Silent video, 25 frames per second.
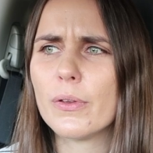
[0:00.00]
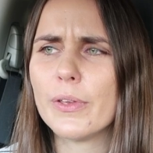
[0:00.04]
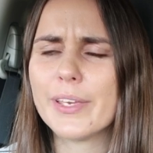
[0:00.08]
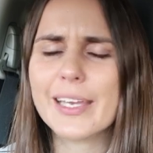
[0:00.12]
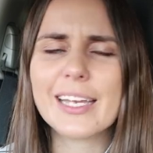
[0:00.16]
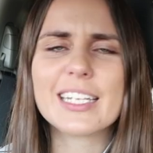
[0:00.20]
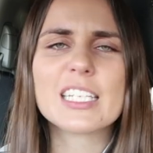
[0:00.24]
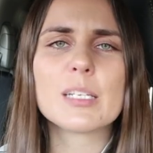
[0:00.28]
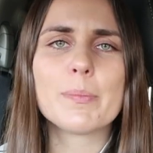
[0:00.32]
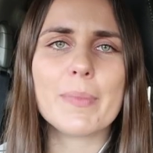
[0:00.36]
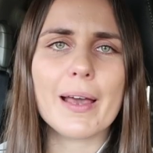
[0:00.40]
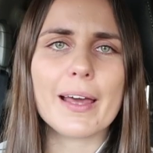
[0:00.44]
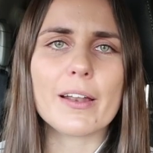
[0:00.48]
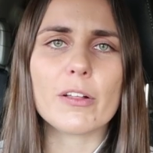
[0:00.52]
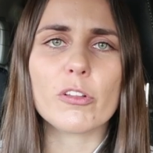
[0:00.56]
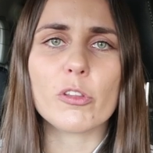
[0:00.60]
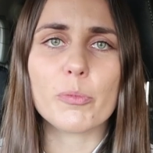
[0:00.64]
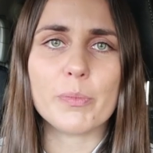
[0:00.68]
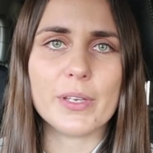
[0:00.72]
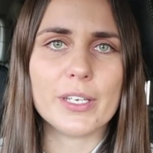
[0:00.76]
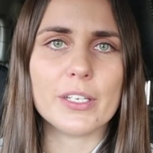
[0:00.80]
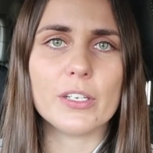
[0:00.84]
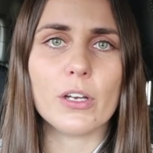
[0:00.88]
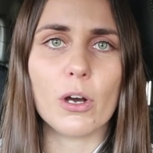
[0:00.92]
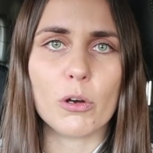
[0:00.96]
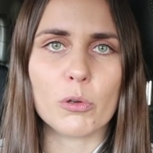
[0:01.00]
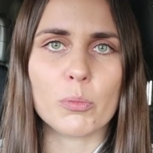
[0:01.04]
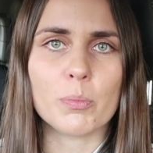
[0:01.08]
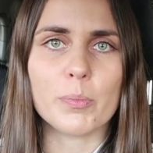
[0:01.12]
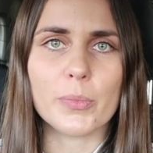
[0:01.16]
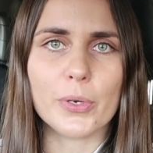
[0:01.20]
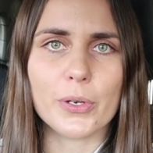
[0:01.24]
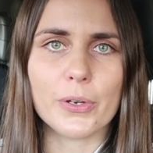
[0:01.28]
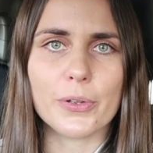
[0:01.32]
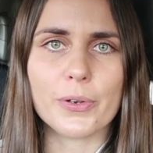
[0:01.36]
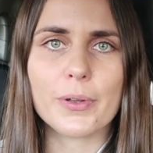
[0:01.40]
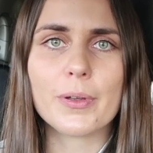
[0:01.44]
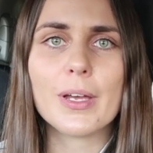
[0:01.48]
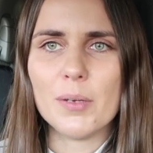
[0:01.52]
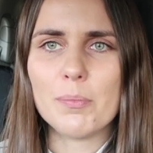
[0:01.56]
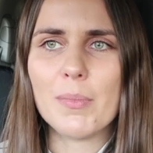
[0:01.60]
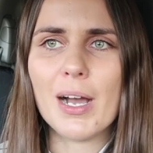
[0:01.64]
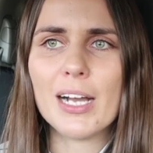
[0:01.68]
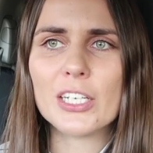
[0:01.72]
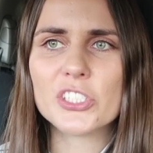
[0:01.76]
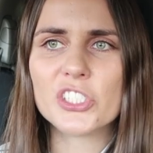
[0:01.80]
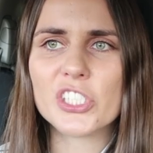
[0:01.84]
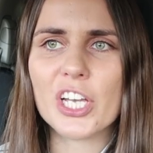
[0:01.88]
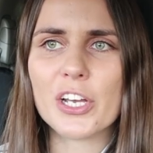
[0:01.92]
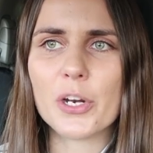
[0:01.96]
You get to battle the big golden bird.
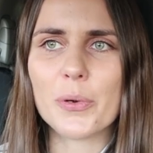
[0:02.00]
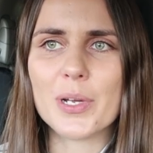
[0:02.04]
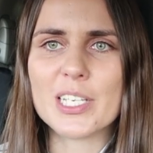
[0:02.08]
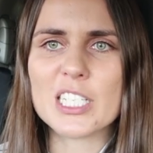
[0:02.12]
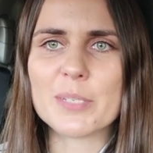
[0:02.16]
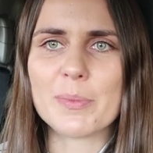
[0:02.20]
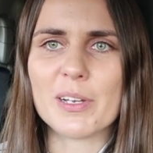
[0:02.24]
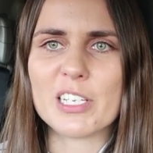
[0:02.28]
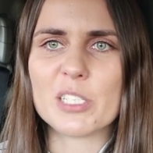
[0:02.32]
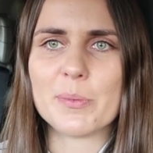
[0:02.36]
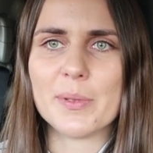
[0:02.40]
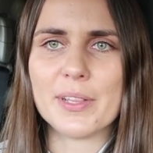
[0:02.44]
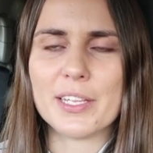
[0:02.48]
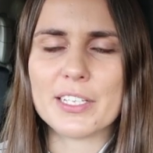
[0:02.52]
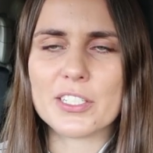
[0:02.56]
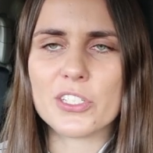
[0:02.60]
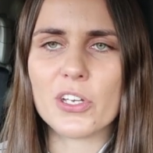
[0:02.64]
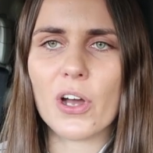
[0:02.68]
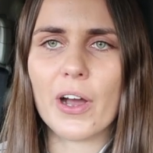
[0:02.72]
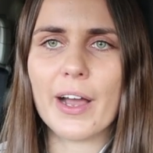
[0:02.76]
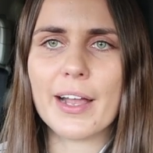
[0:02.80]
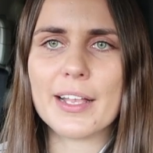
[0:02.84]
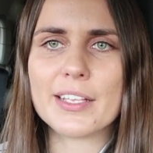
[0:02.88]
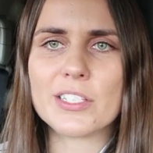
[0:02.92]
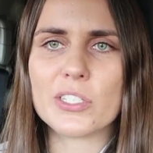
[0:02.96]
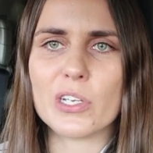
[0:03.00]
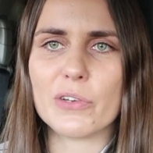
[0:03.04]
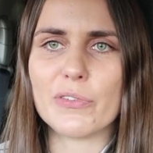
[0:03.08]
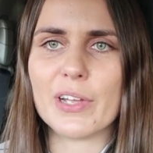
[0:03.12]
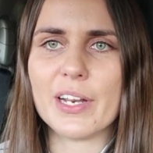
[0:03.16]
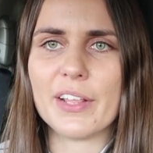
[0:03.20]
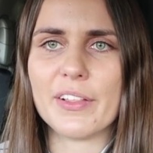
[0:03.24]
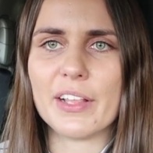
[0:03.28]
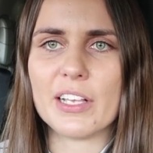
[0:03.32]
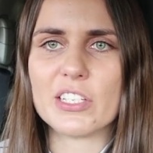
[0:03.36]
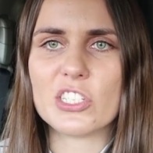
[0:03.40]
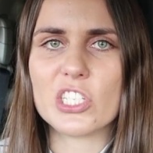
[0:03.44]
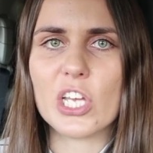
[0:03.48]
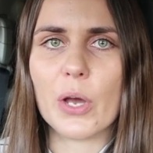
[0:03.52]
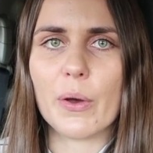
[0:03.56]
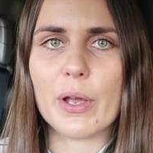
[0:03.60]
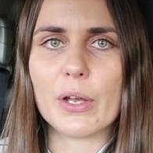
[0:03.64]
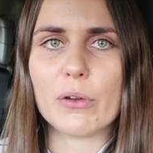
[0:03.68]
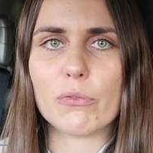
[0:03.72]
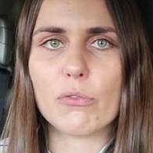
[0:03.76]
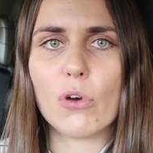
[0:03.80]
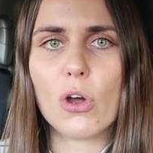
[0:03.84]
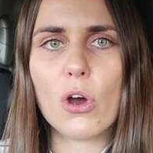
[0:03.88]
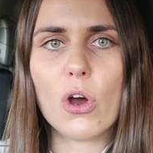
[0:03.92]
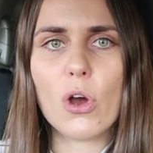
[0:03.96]
Marshadow is supposed to be this guide, so if anything's
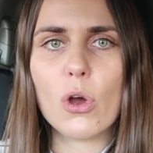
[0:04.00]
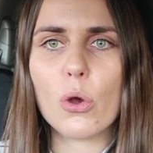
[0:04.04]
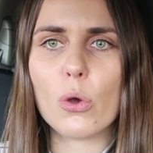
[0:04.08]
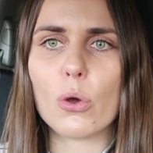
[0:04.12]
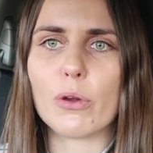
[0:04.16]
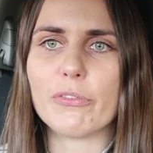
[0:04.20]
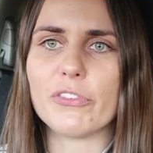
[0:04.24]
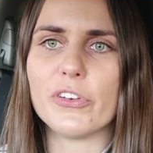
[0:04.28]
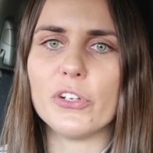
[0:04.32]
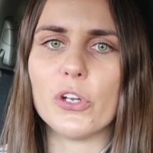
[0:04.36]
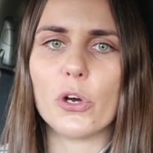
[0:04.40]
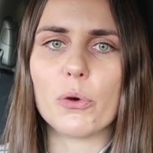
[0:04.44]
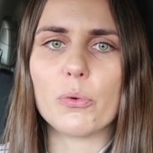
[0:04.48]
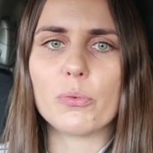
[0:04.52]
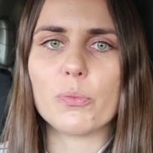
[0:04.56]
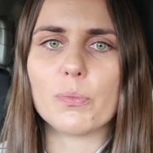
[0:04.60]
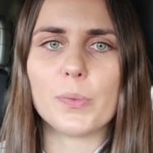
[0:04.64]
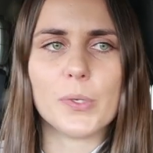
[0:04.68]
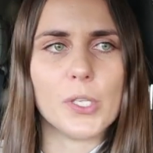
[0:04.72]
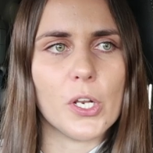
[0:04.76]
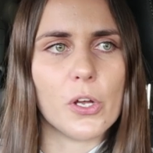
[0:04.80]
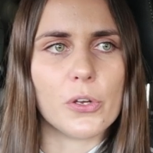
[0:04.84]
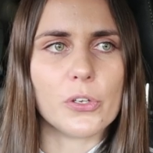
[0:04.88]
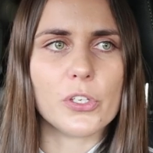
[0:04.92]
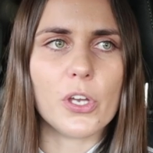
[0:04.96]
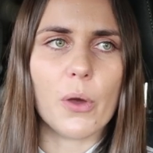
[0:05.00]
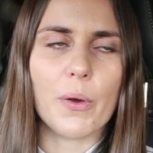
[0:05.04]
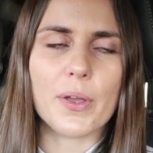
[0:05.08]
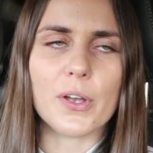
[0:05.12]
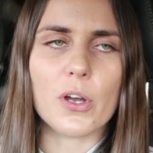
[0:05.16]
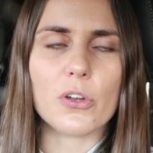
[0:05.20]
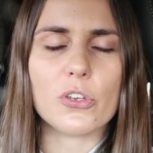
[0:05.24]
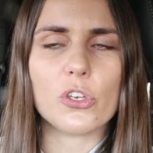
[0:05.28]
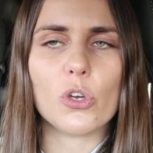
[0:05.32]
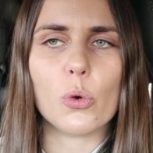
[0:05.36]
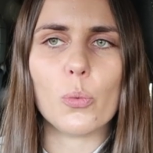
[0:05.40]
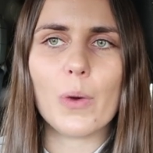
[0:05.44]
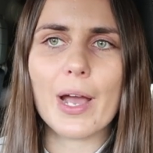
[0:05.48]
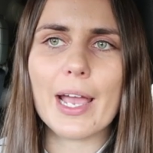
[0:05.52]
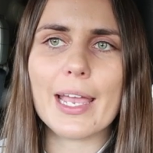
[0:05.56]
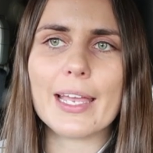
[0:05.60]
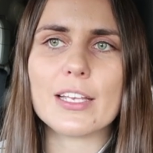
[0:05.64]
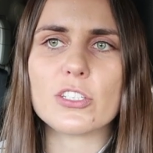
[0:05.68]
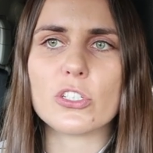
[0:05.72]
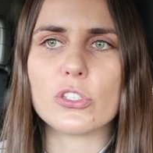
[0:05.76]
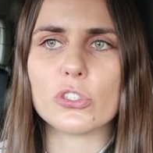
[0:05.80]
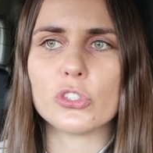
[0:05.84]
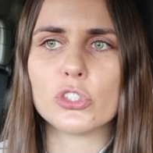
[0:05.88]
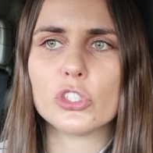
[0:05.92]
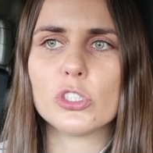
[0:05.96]
going wrong, or if you're not, you know, going on your way
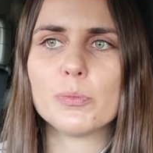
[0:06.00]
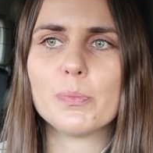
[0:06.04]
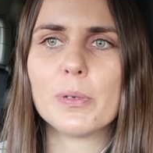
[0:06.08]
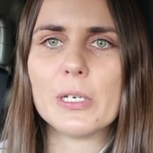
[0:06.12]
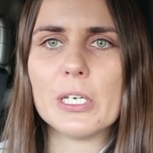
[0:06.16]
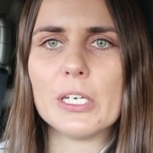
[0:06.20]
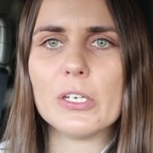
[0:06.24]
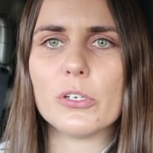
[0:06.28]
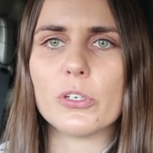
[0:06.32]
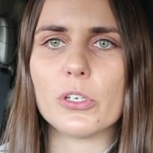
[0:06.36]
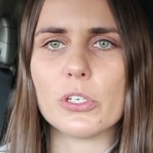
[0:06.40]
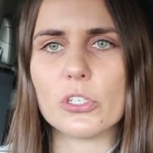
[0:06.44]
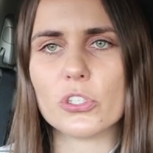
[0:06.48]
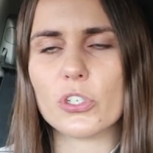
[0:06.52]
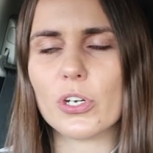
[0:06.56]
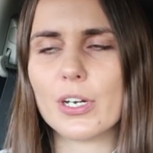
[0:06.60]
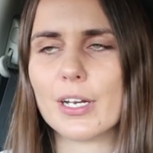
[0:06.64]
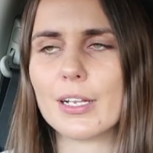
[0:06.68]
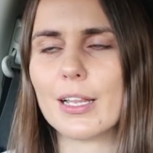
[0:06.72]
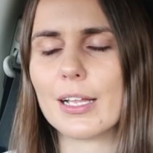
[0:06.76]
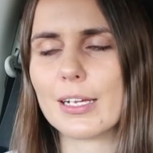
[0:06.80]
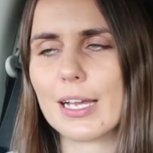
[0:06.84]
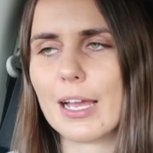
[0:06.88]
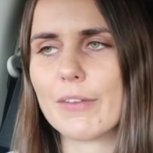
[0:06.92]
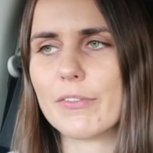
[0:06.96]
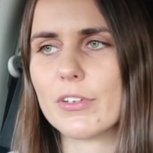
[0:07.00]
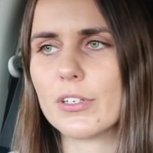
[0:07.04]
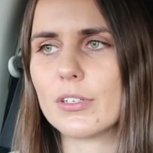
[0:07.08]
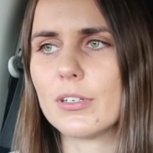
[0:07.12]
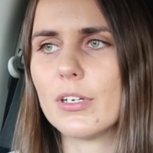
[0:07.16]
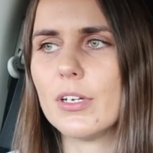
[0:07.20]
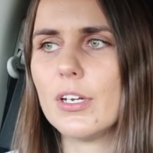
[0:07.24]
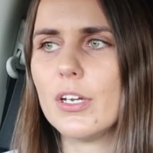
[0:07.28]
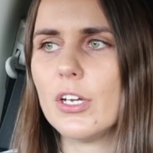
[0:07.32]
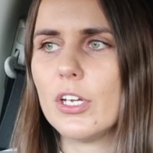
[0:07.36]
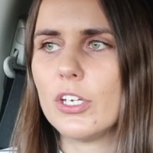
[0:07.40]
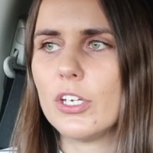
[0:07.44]
as you should be, or you're trying to, like,